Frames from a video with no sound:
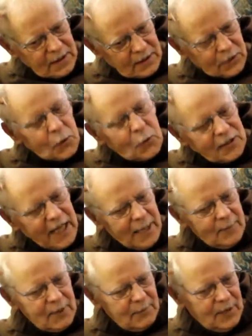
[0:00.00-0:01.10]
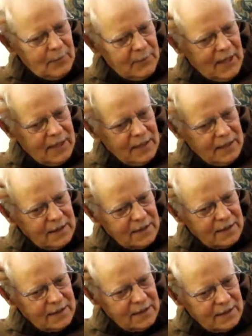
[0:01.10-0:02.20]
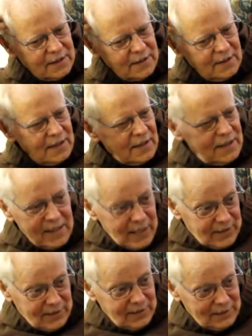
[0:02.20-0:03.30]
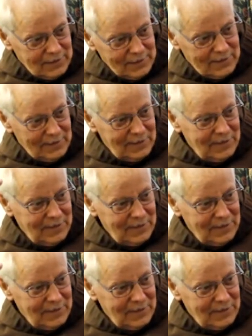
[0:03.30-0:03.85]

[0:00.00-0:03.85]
the thought came to my mind that uh, there's nothing.